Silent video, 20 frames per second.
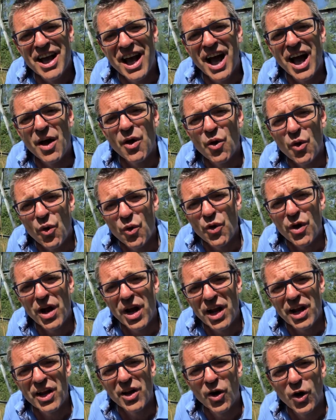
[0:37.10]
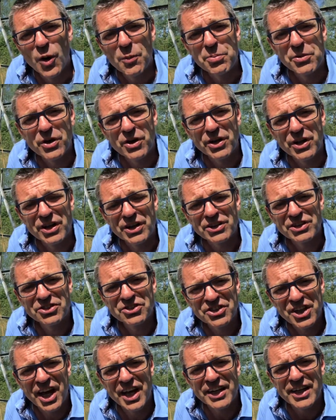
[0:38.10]
I really hope you're going to
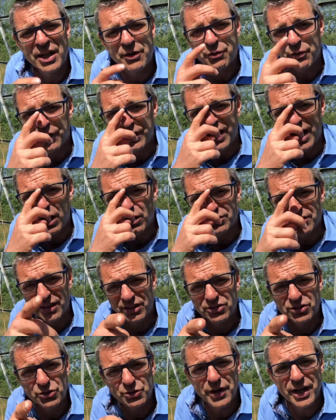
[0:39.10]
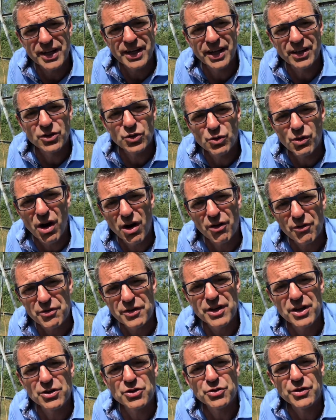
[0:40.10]
sign in for CowSignals training. Do our
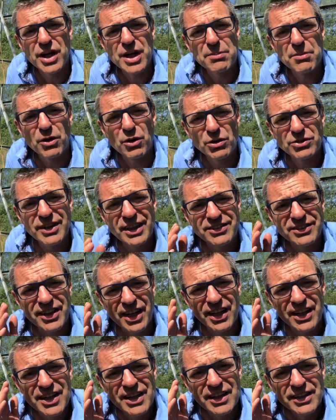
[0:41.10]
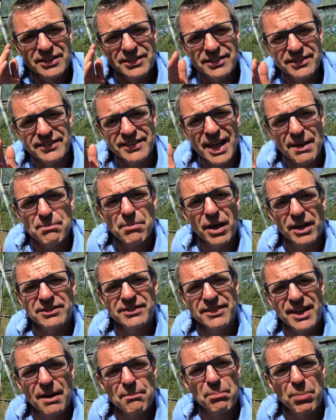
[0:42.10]
video training because that's a
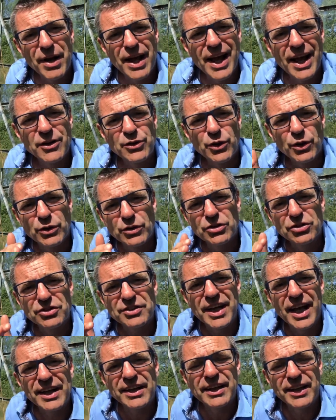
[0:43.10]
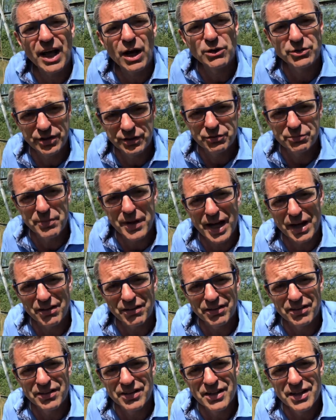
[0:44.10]
step-by-step plan to understand the cows even
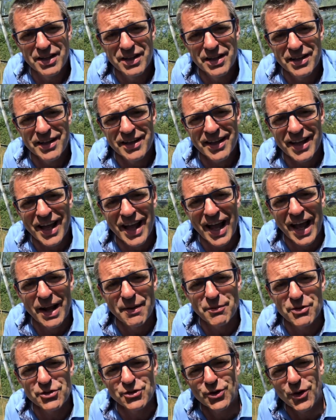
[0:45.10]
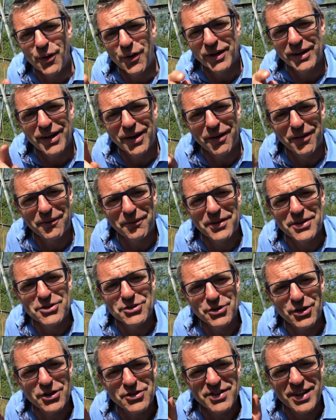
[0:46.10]
better. And we saw in our
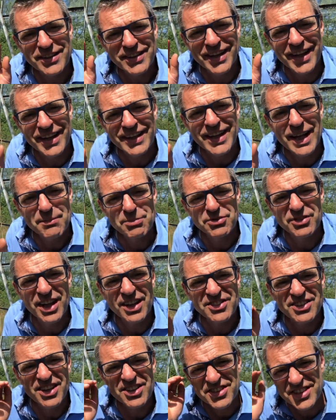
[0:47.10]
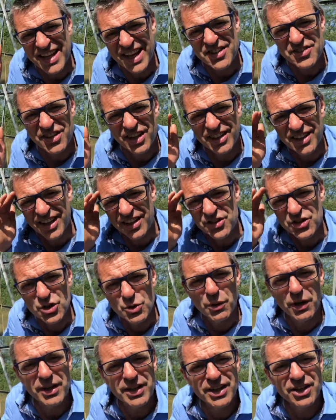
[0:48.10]
research that 88% says, yes, I got
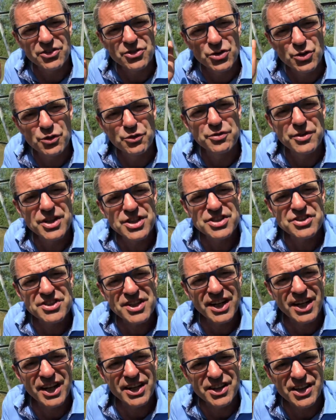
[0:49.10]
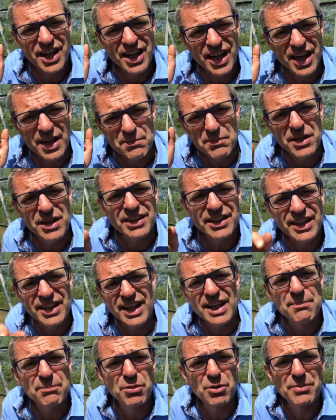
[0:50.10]
new ideas, new visions, and I
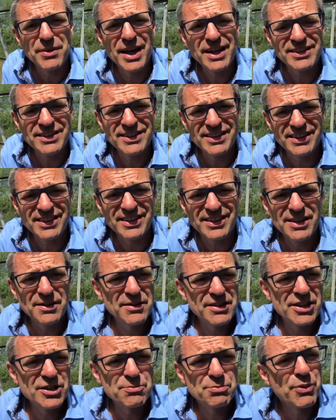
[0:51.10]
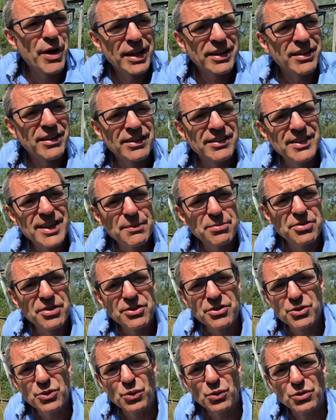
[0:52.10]
immediately implemented these practical tips
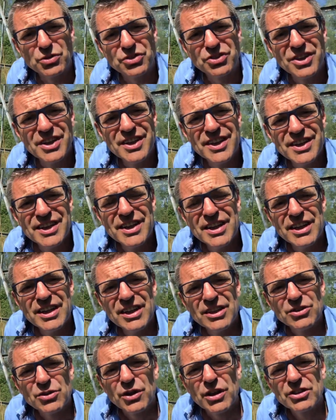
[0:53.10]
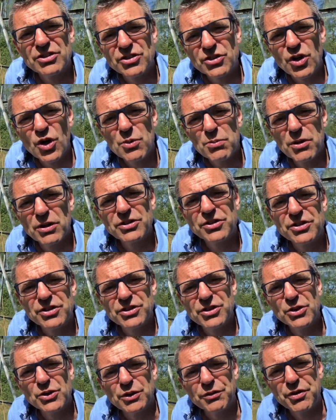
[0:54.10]
and tools. So there's so much
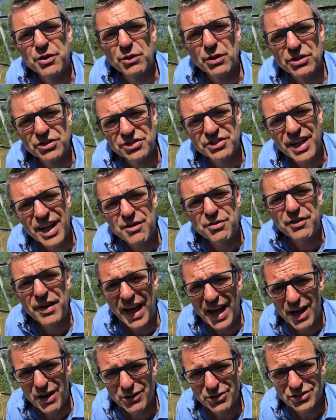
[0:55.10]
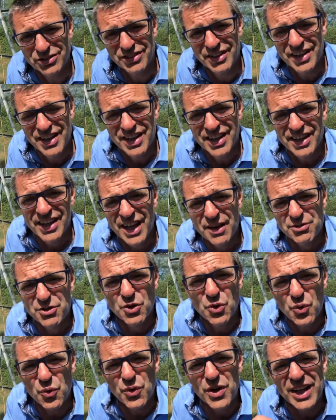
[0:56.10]
to do if you want to save cows, if
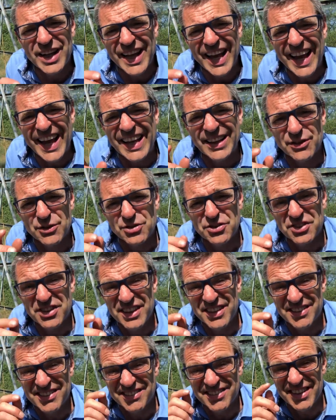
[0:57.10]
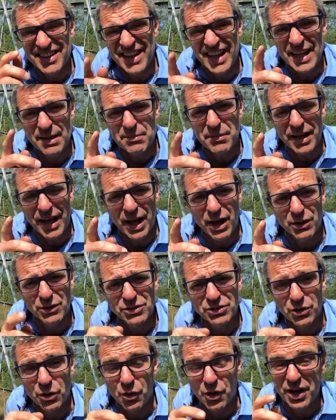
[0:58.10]
you really hate to see lame
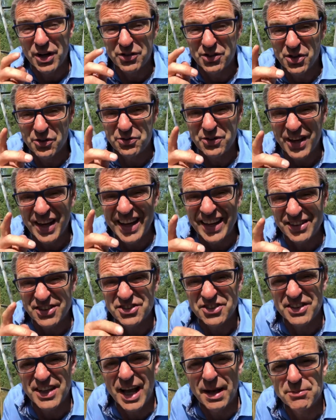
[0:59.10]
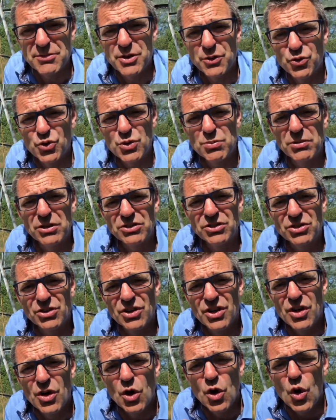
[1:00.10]
cows, or if you hate to see empty rumens,
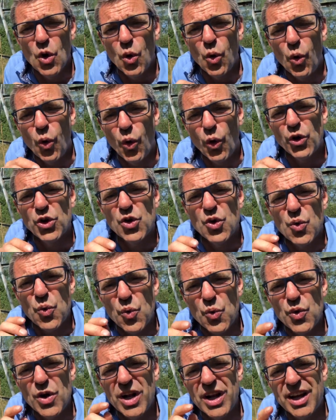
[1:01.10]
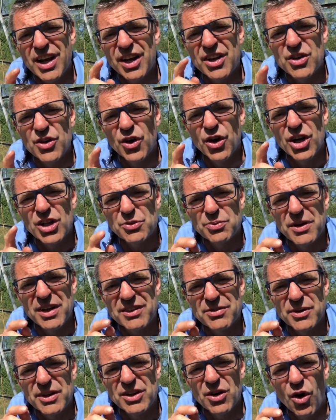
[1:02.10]
or you're really annoyed
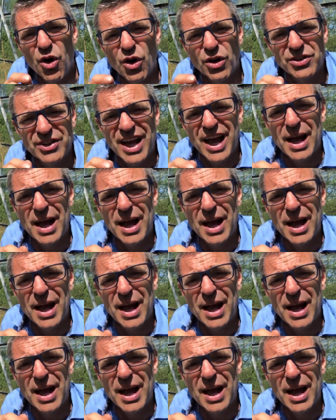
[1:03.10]
with hog